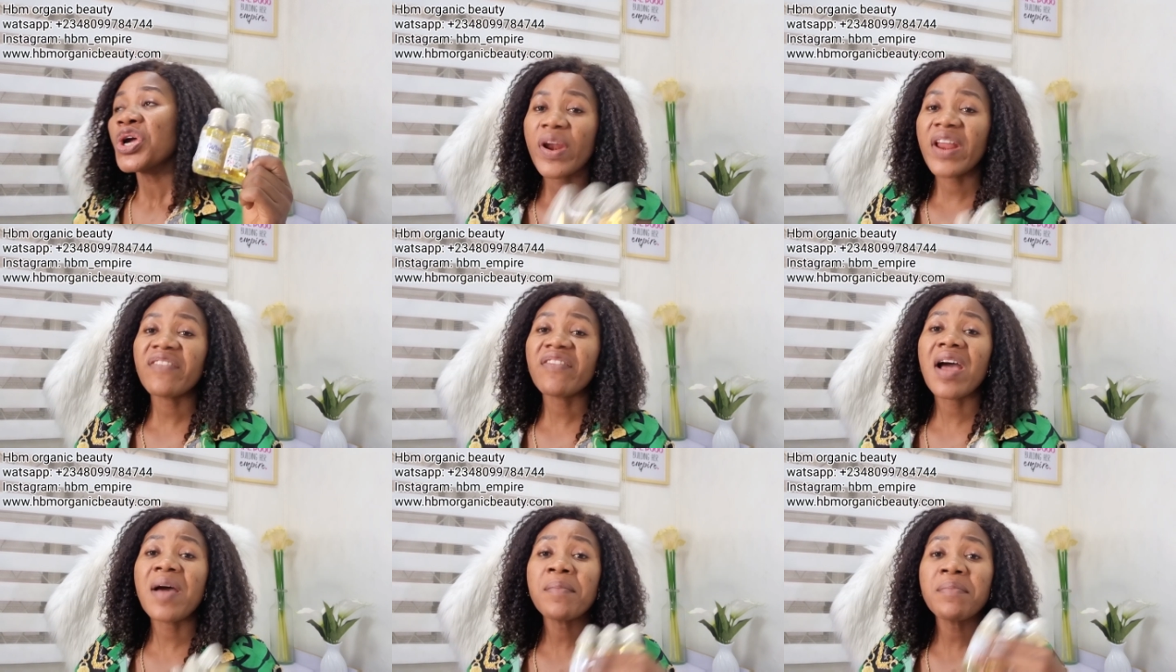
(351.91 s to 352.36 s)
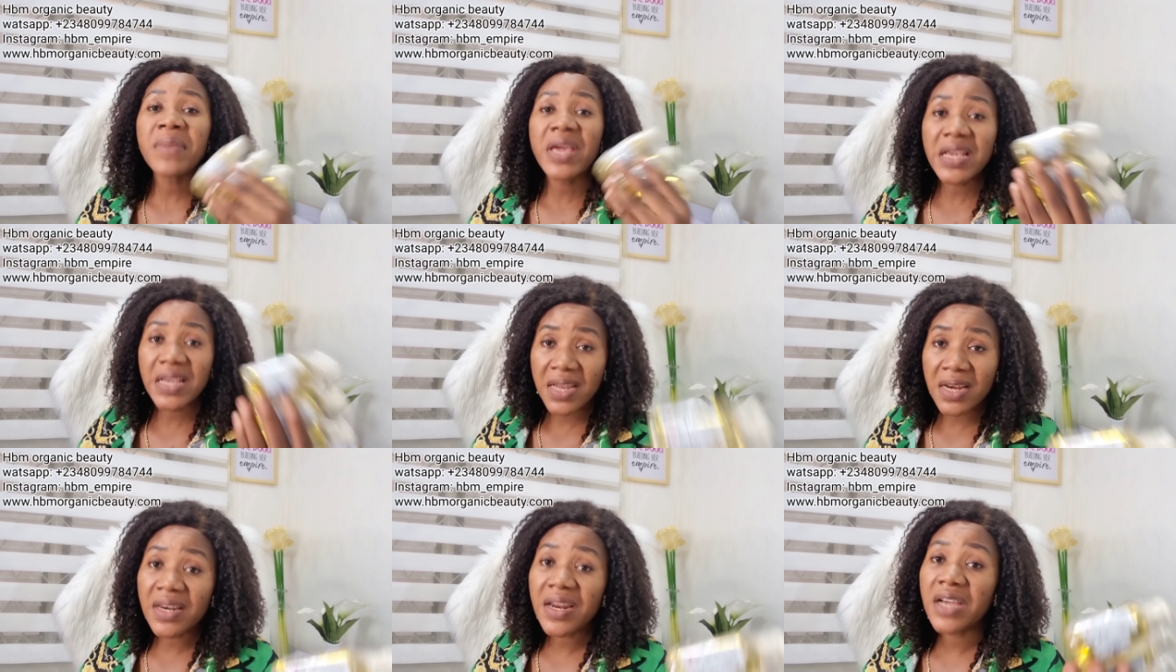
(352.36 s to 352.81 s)
Whenever I'm
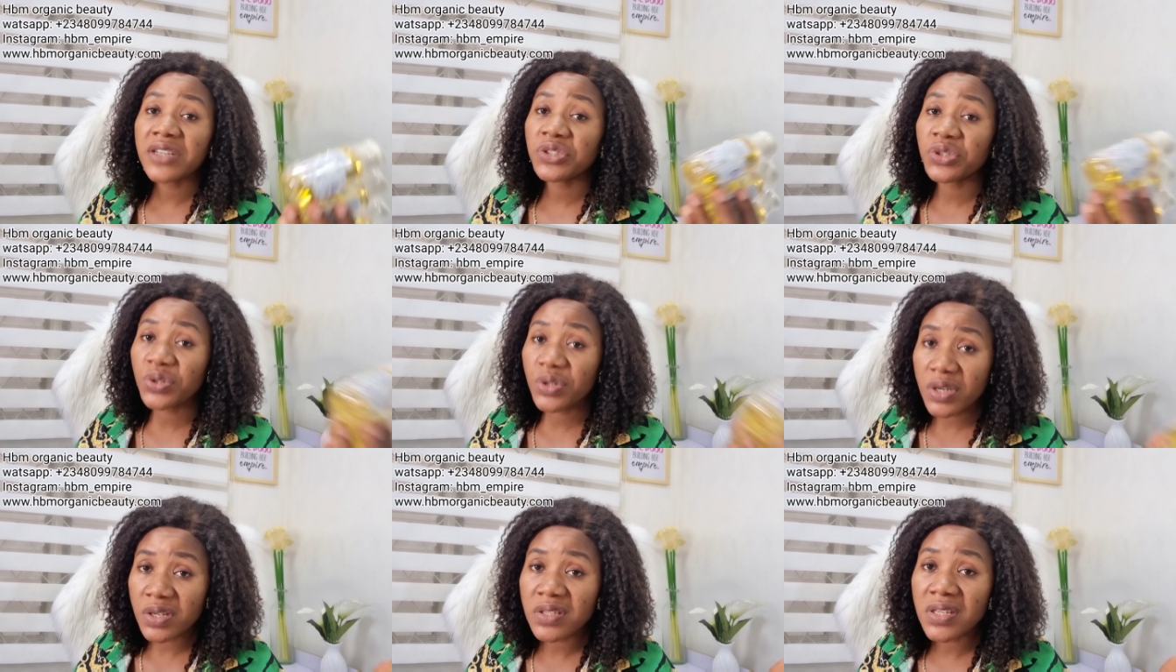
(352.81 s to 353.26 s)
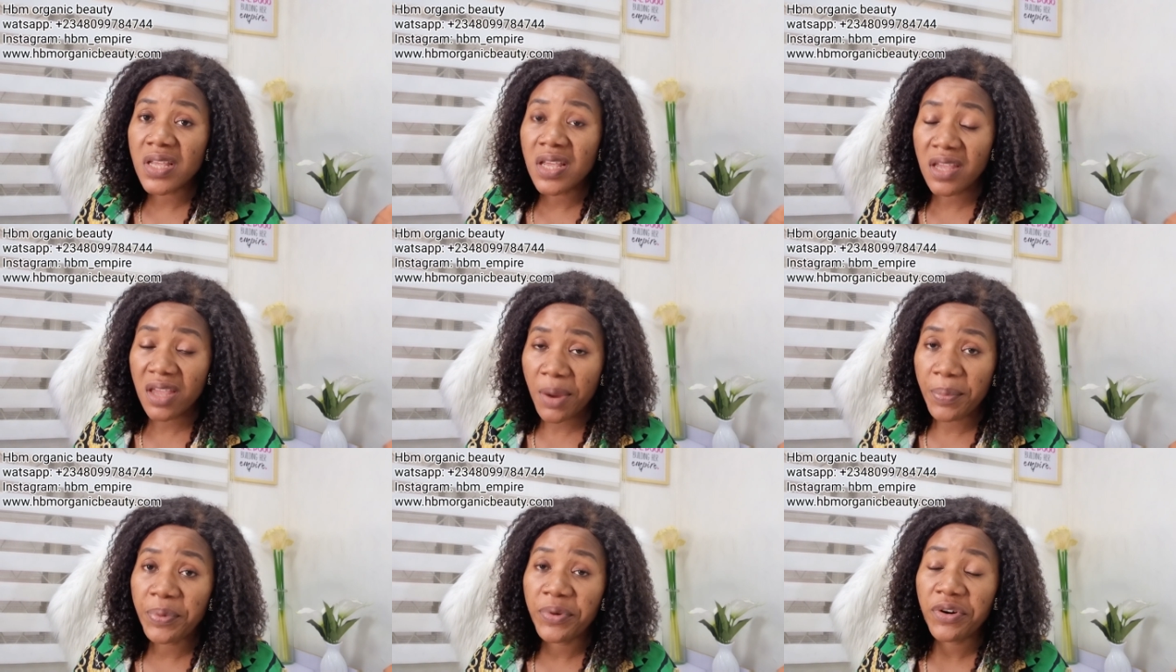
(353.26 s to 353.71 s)
making natural
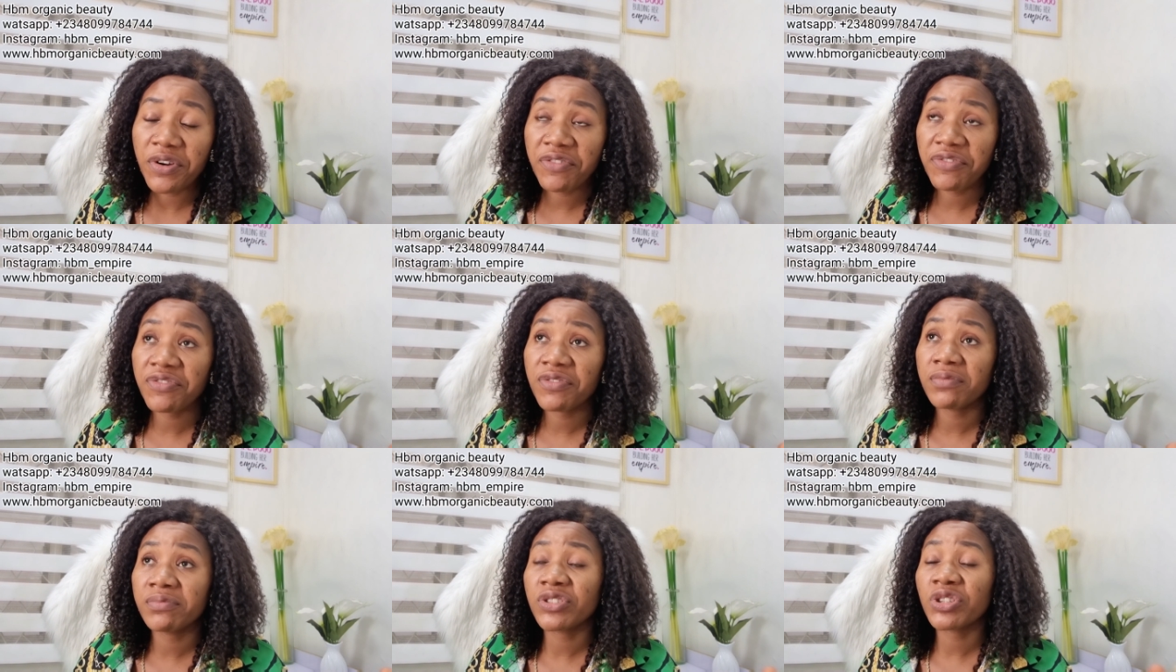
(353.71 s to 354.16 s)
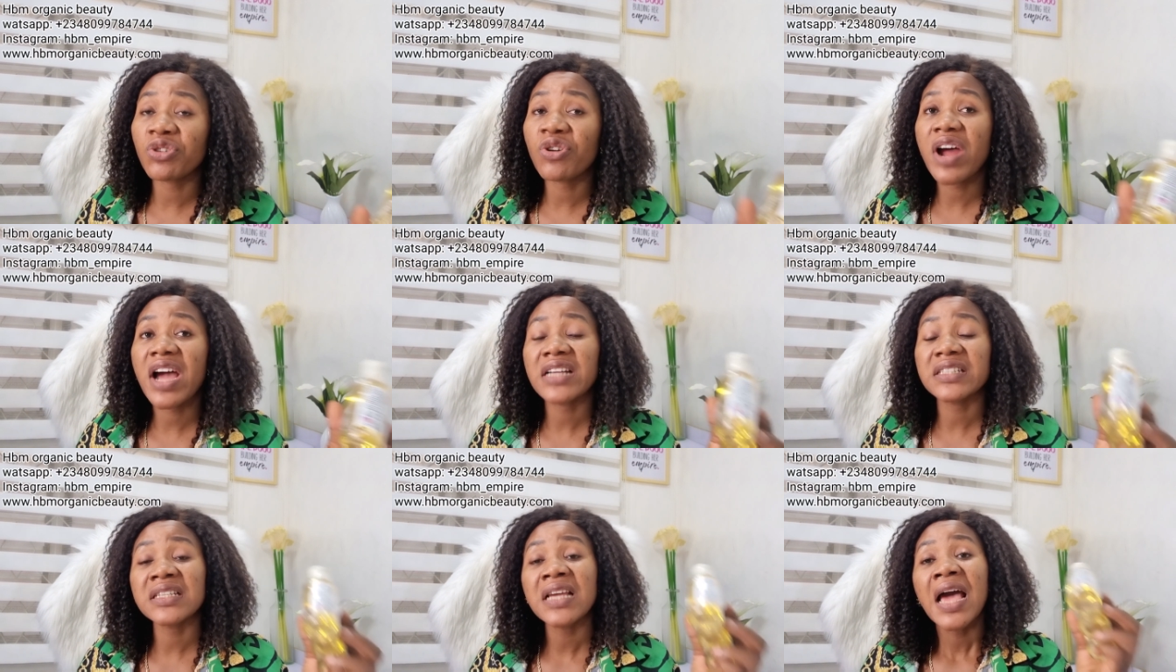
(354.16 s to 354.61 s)
skincare product from
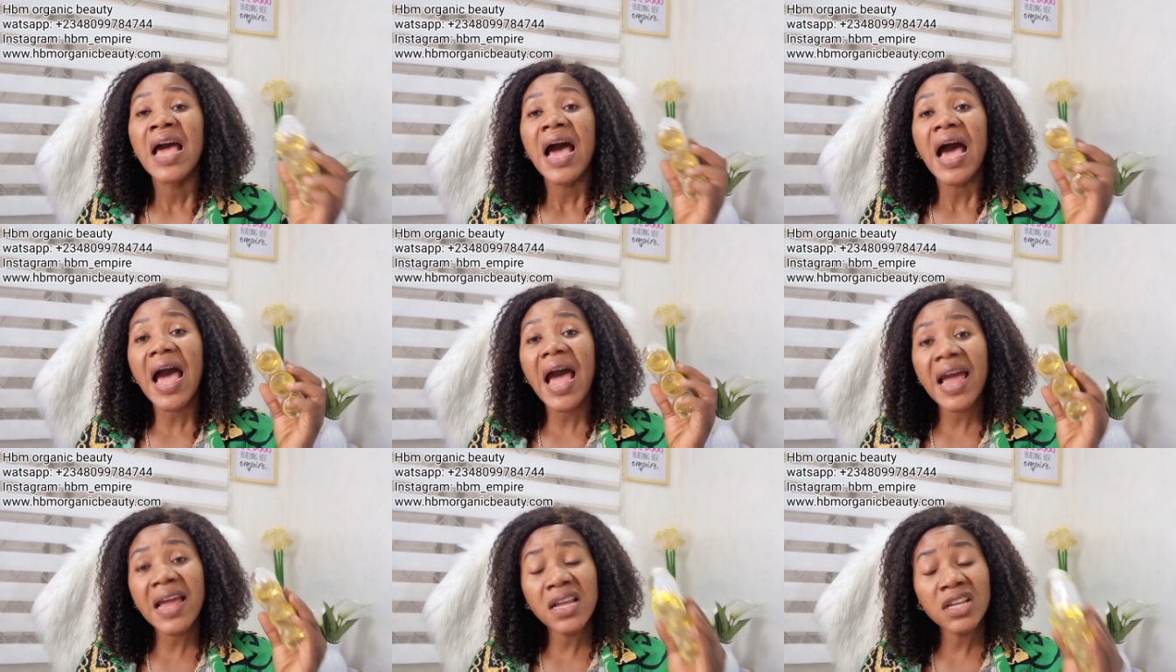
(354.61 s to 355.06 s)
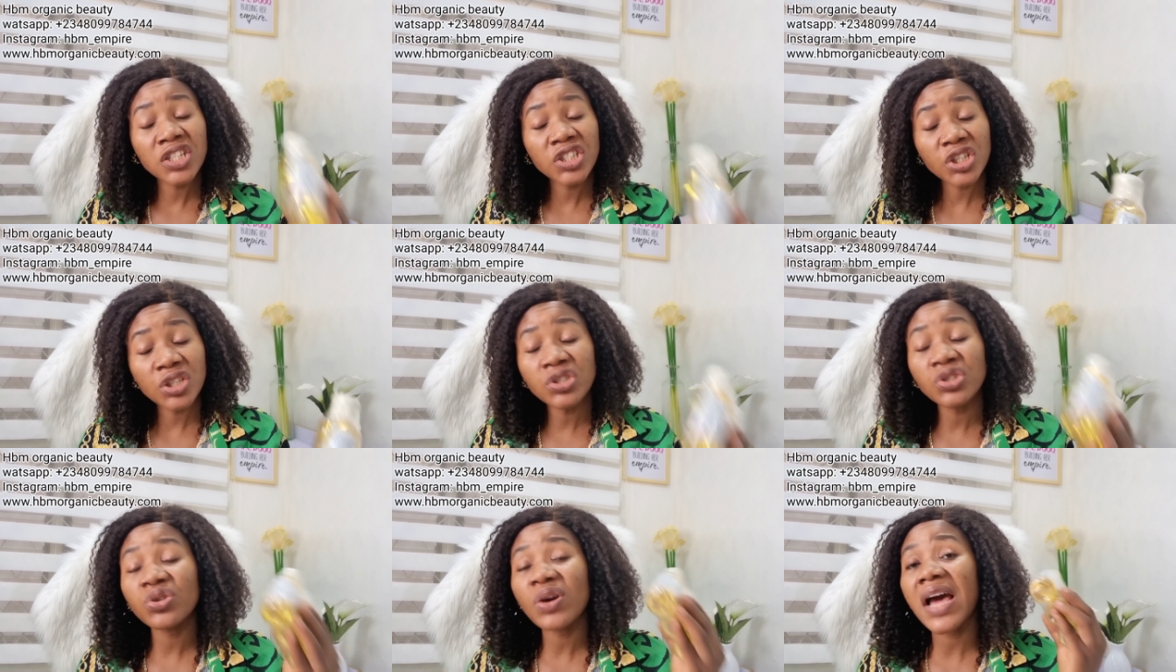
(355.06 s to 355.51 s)
scratch, I
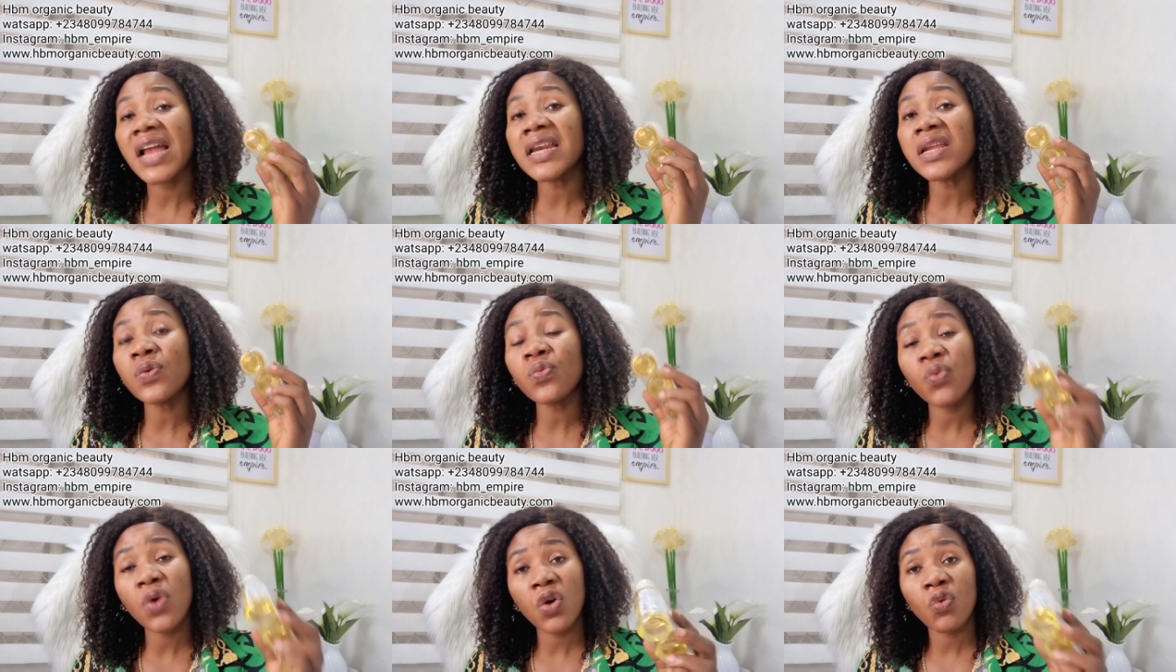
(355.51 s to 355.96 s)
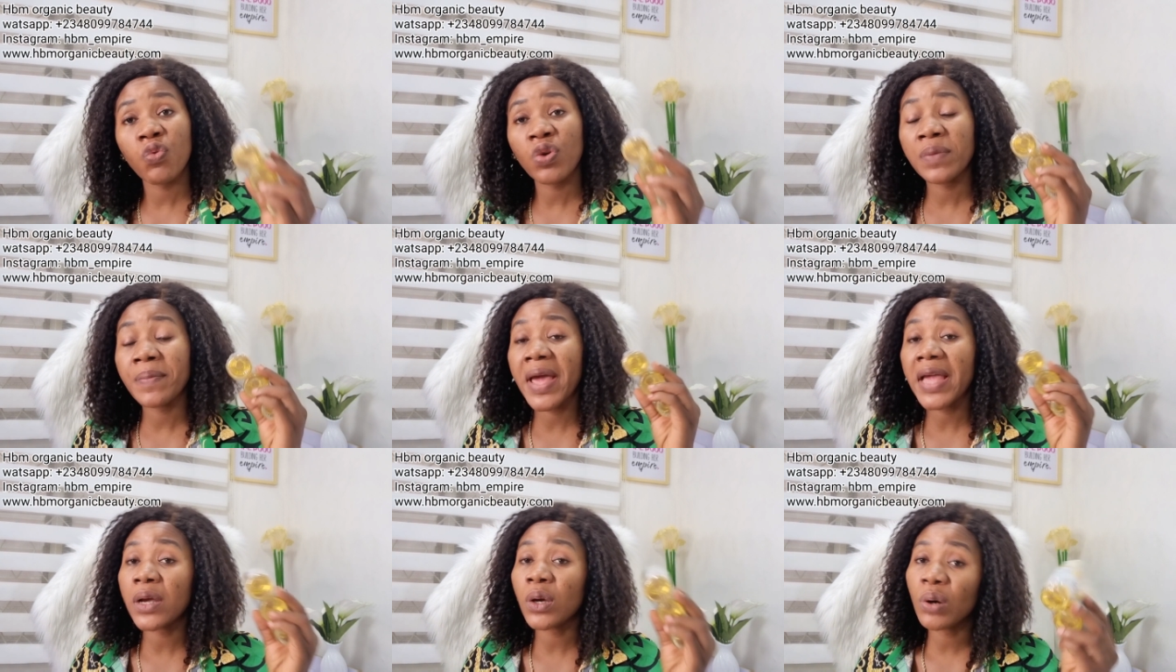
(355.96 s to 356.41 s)
usually work
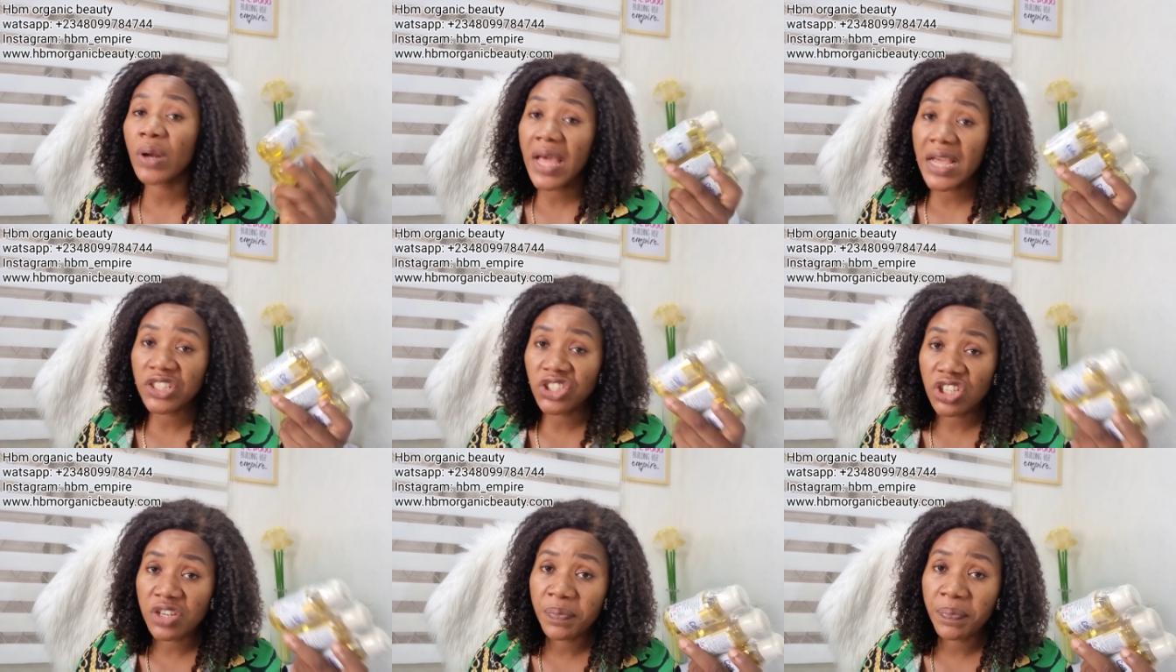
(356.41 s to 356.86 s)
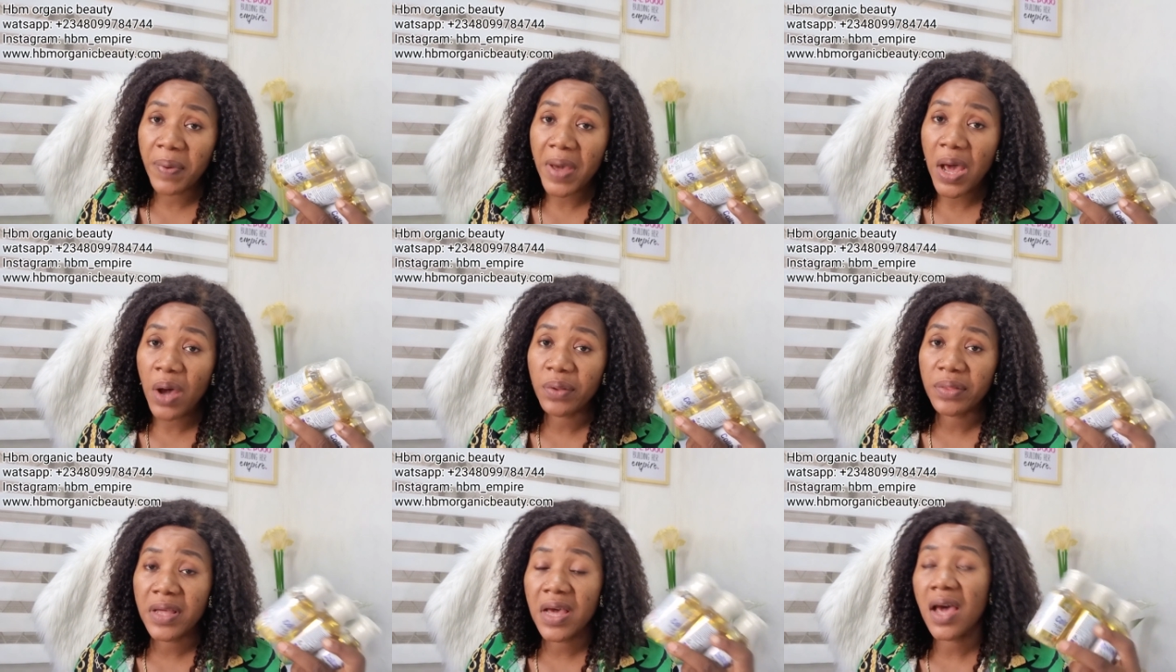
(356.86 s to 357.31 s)
with my collagen
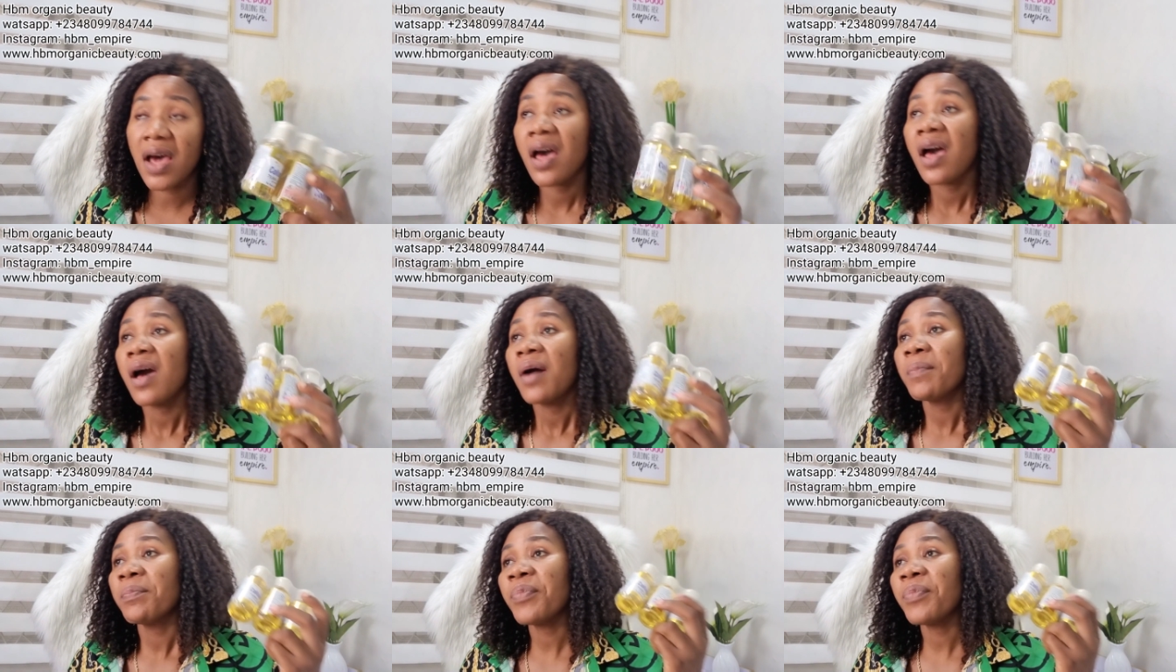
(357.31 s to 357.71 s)
powder.